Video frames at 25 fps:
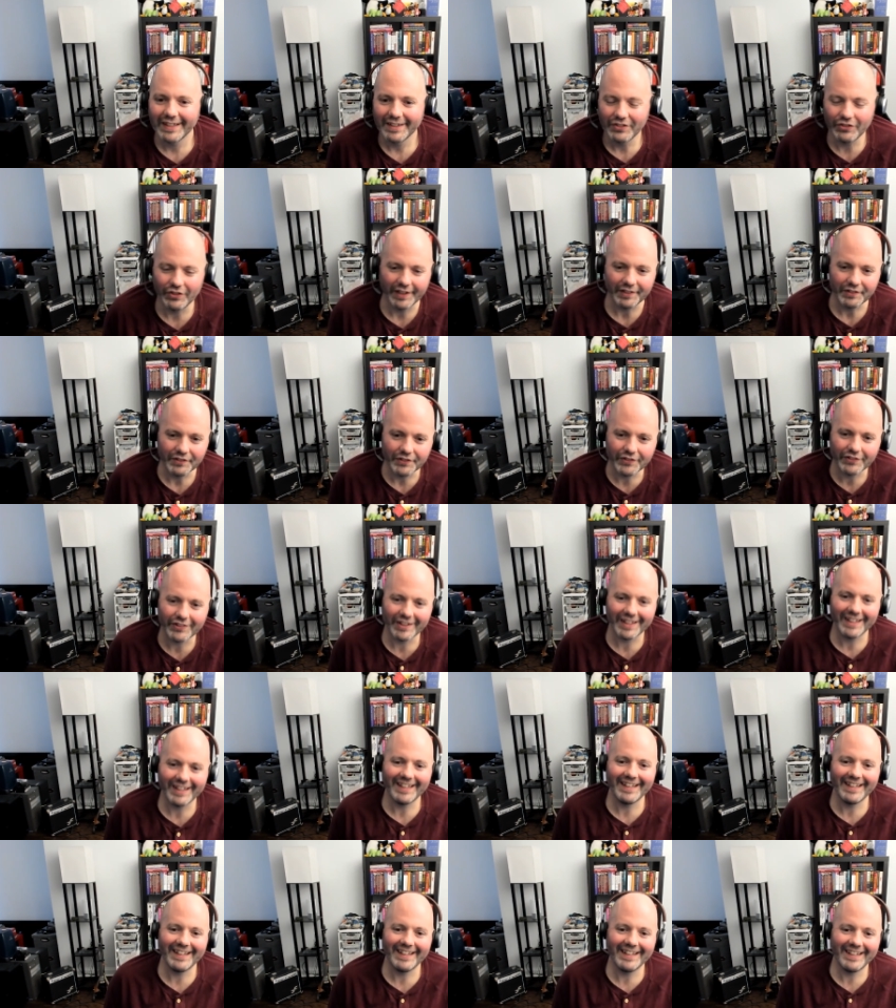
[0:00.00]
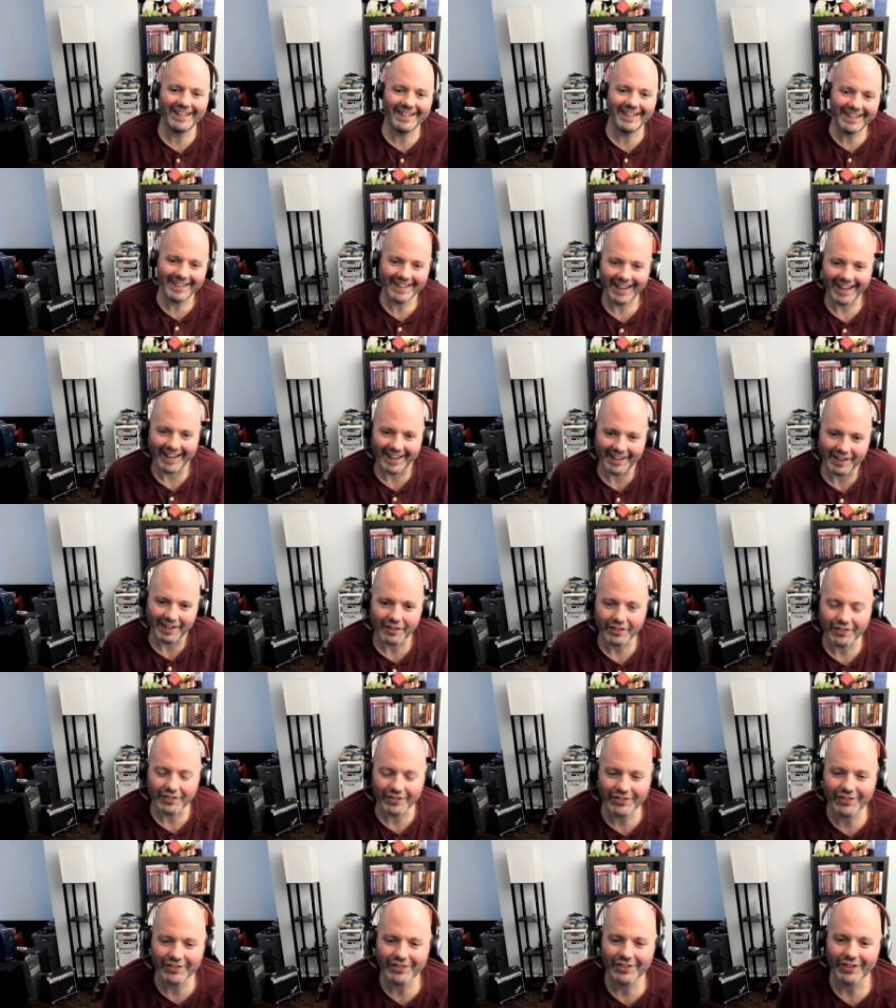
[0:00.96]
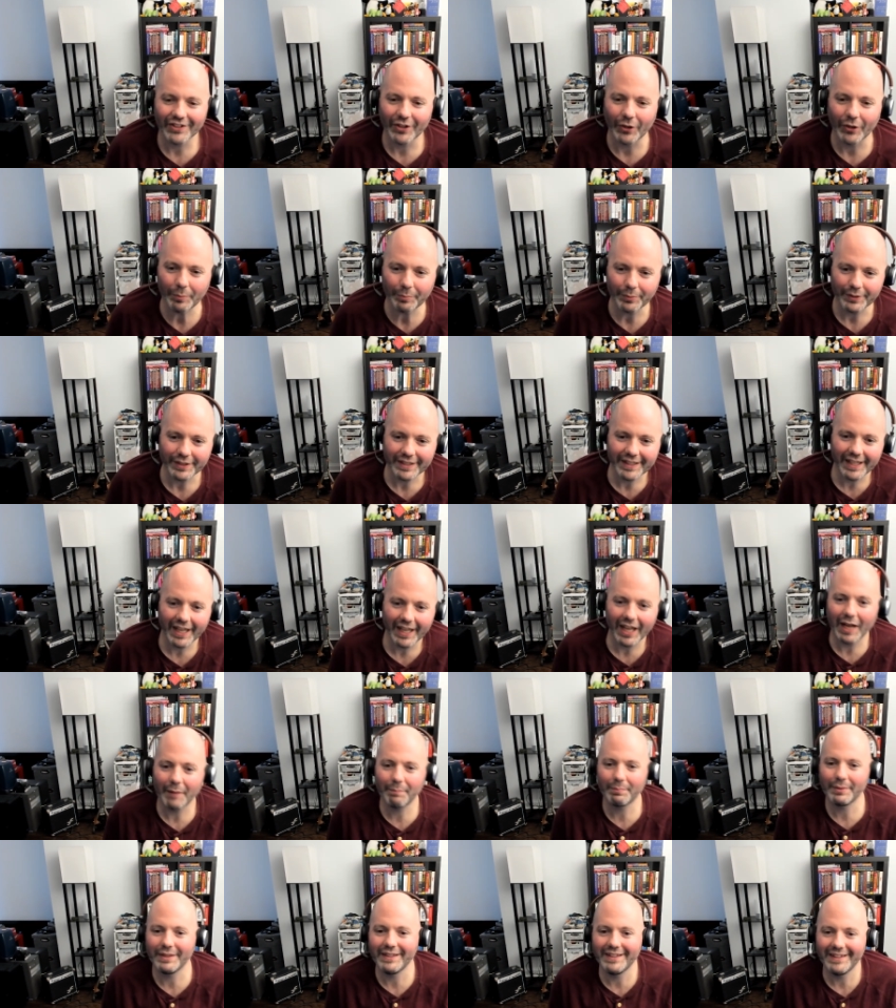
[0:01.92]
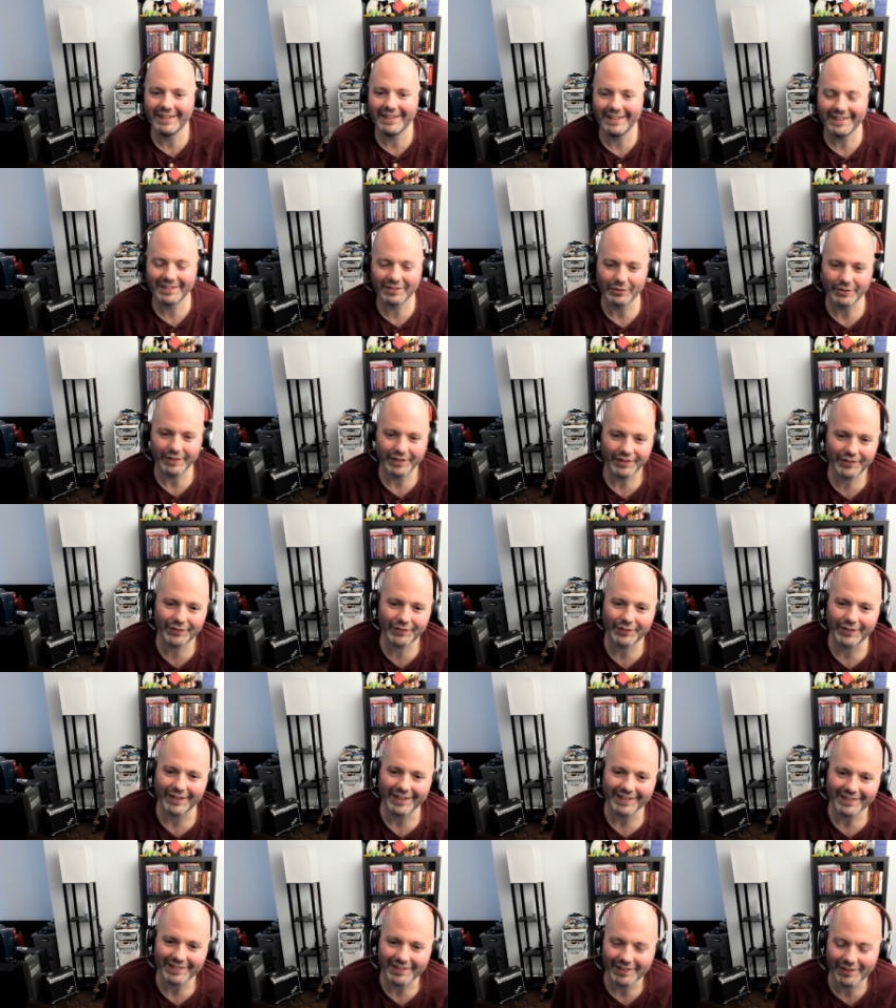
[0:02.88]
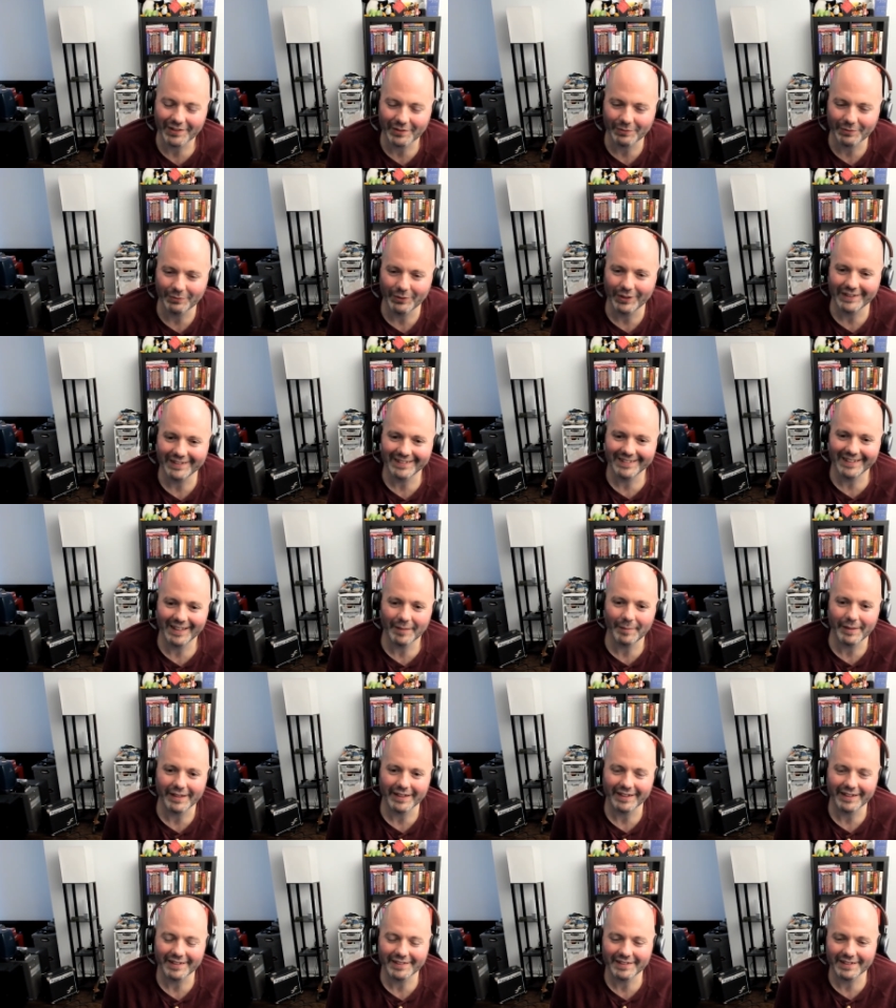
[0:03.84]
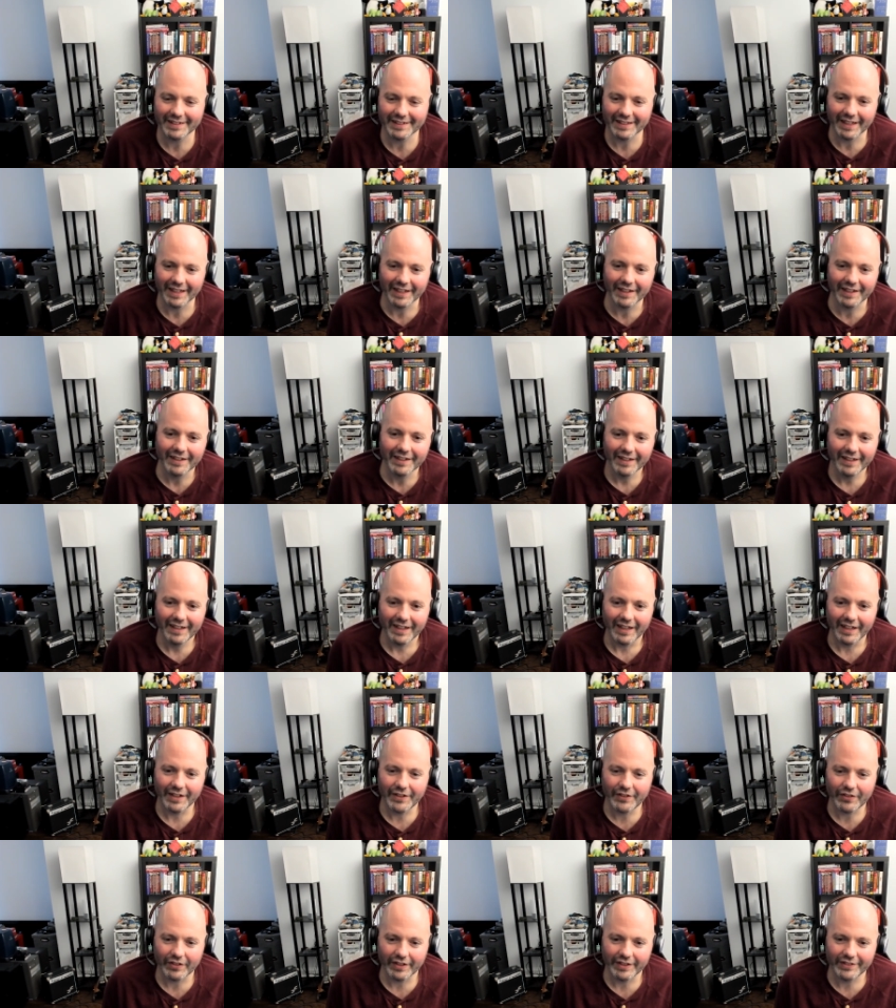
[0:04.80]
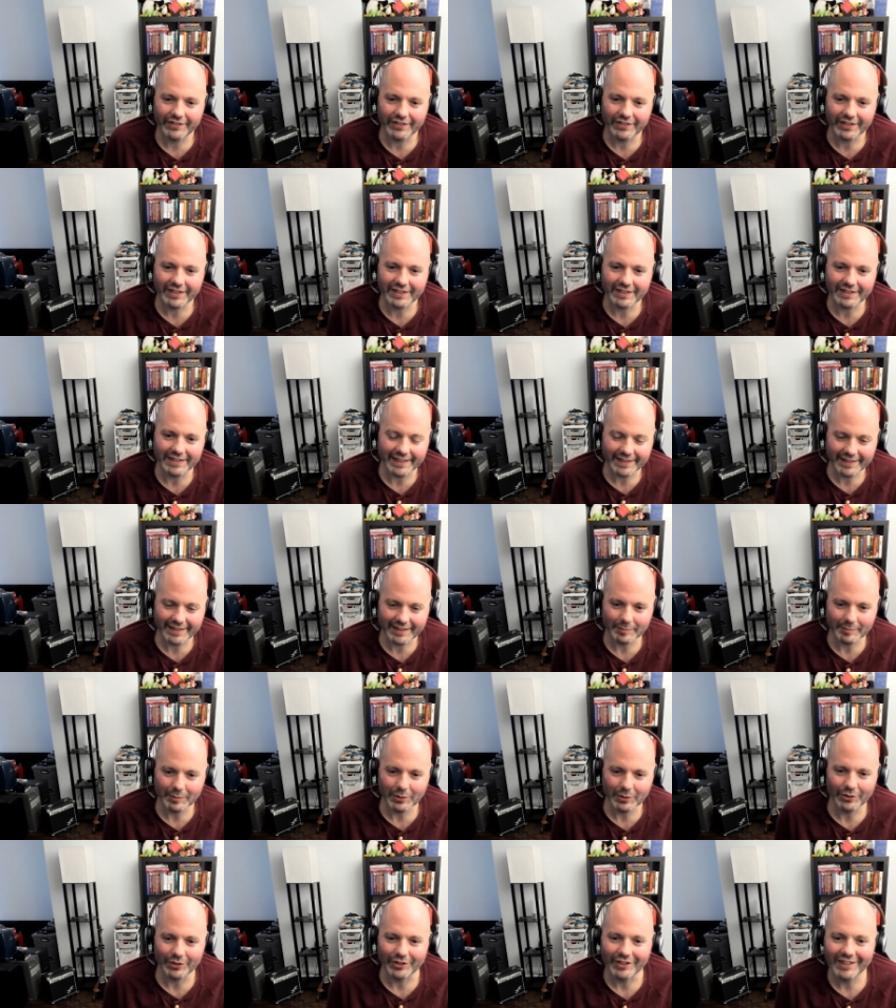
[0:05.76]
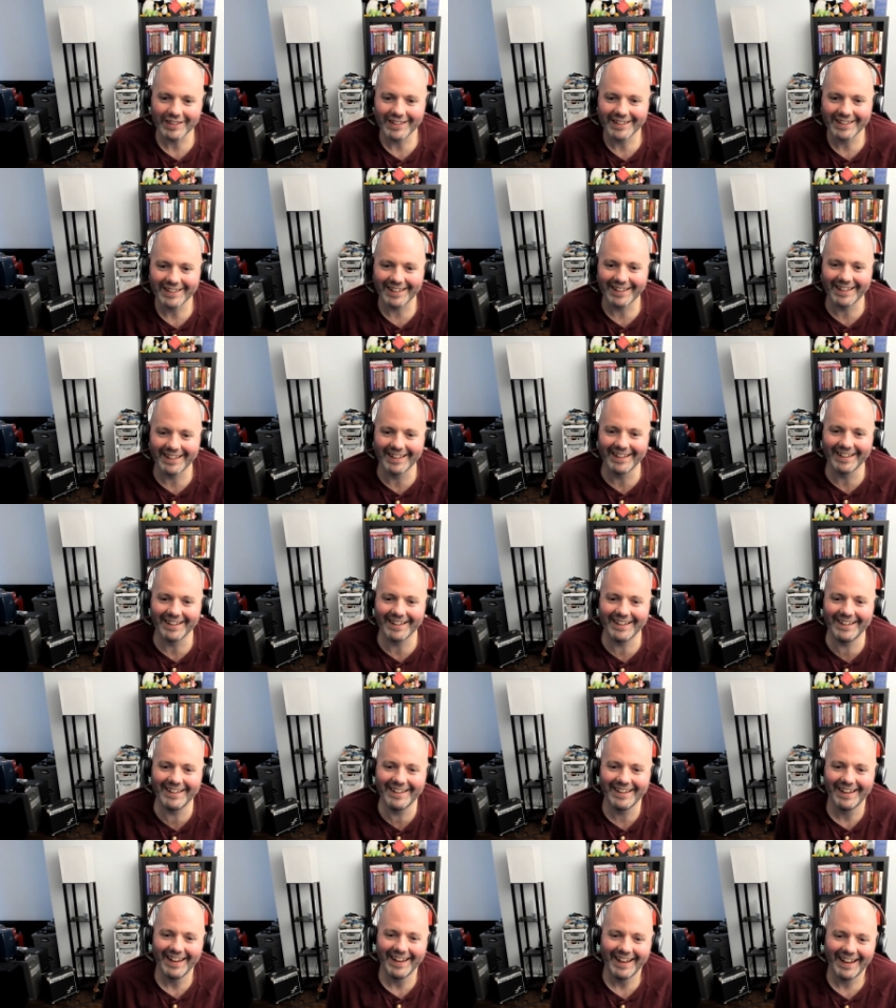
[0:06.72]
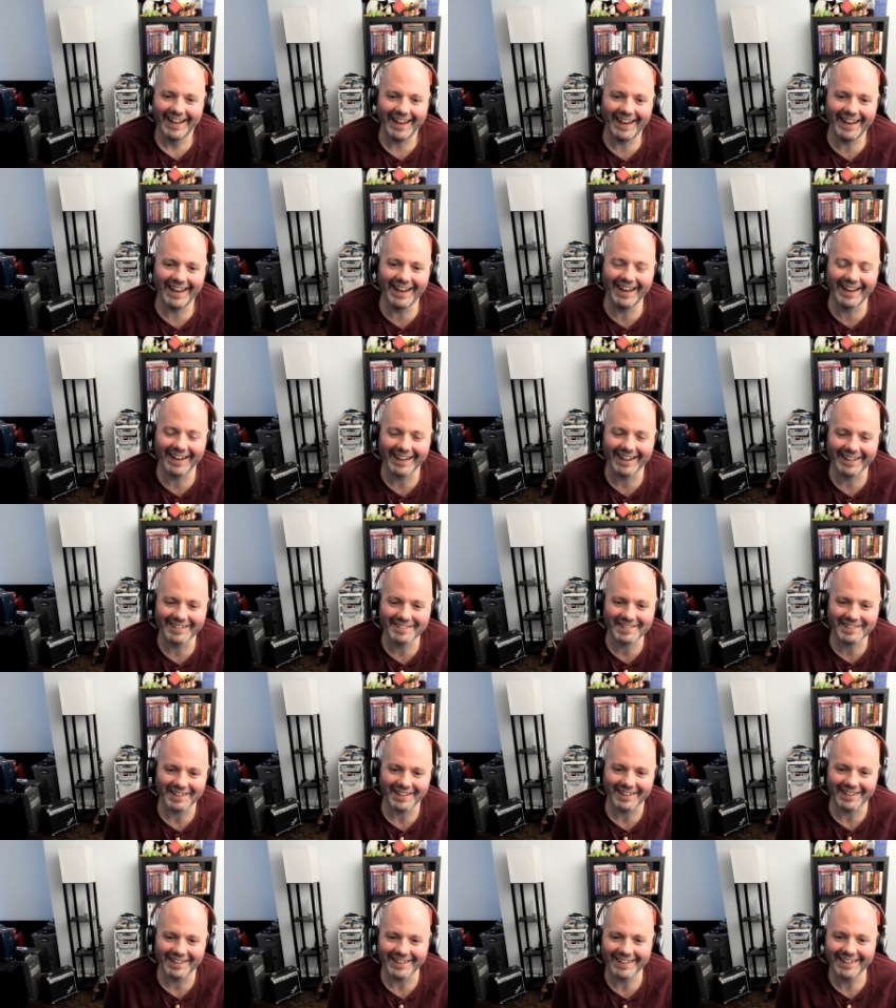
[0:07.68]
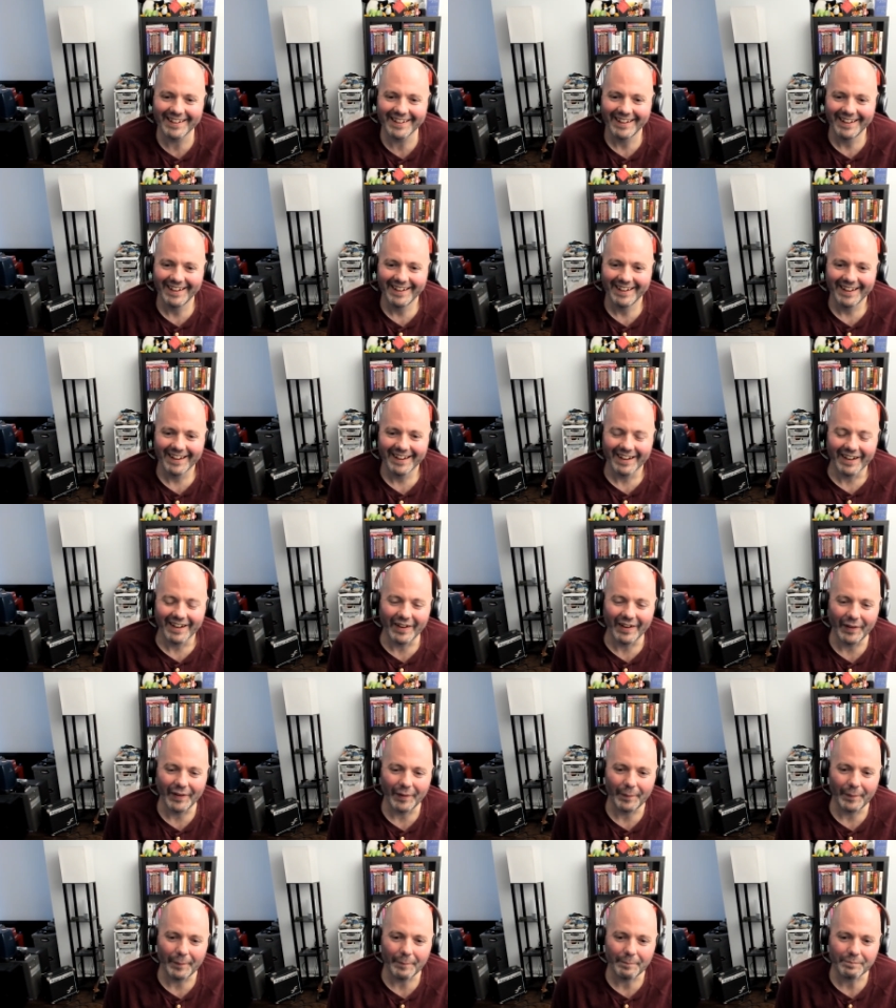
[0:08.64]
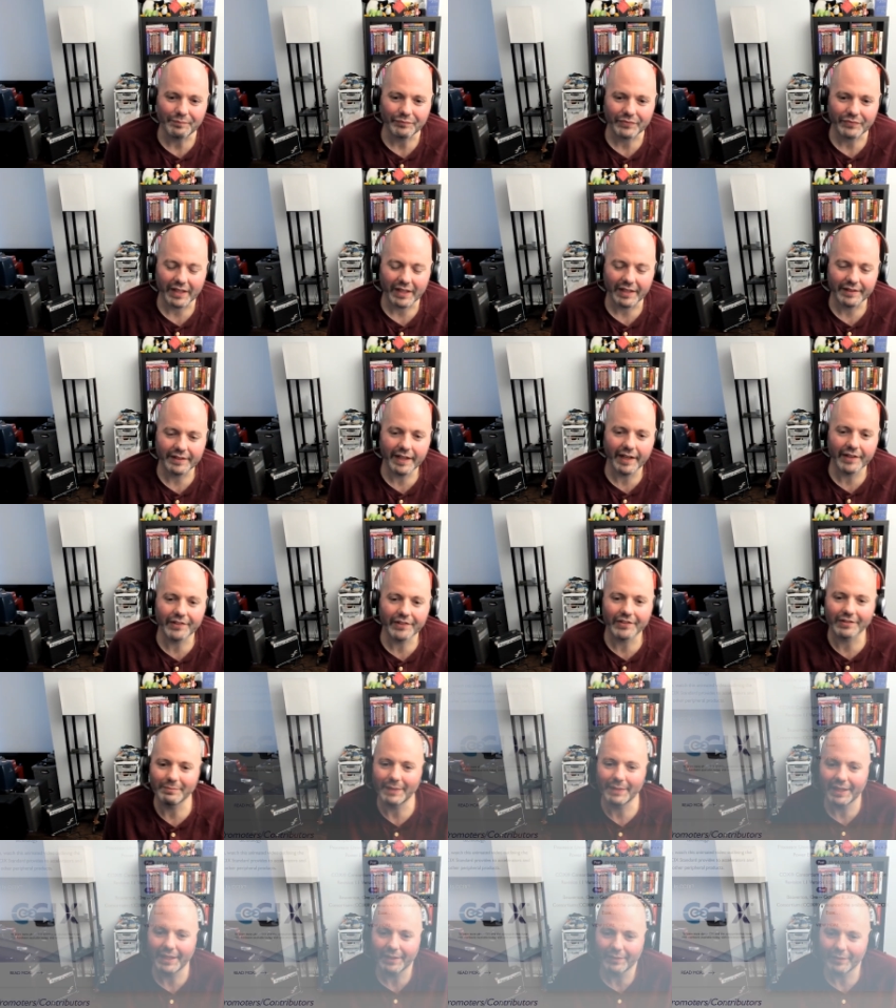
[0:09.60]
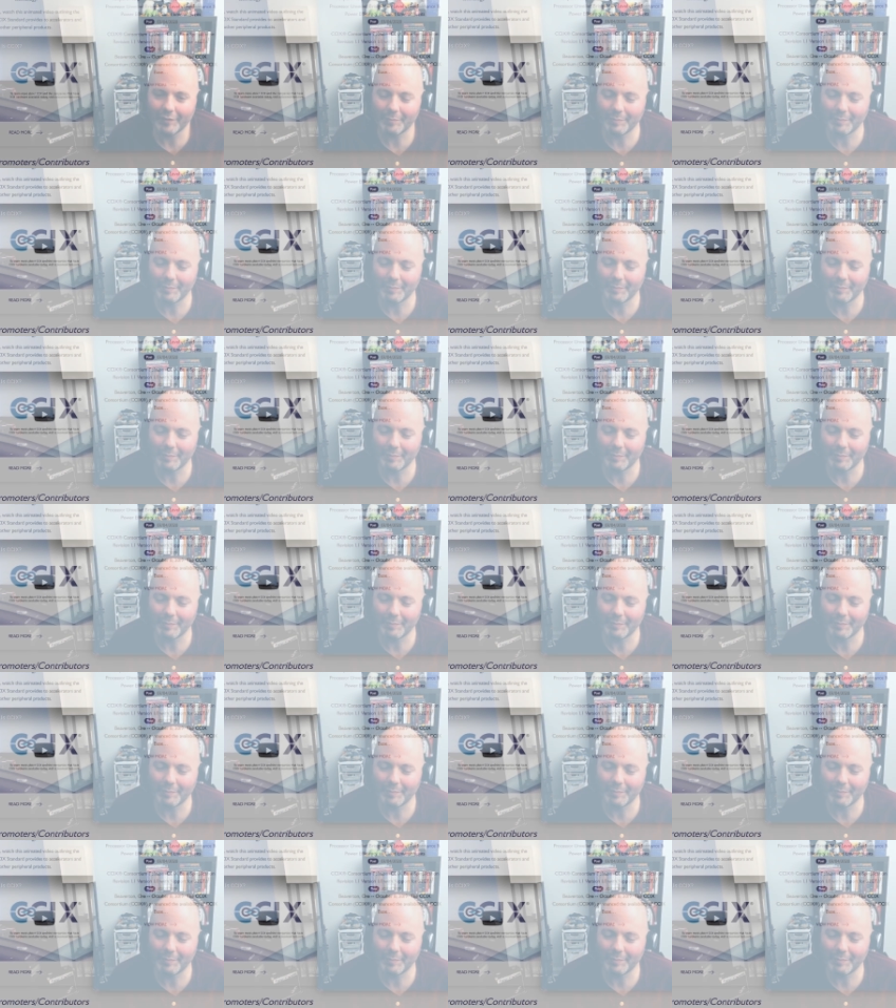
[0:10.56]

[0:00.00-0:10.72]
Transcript: Gen Z and OpenCAPI to an extent as well. I mean, I think I tried to collect them all. And I think it's a matter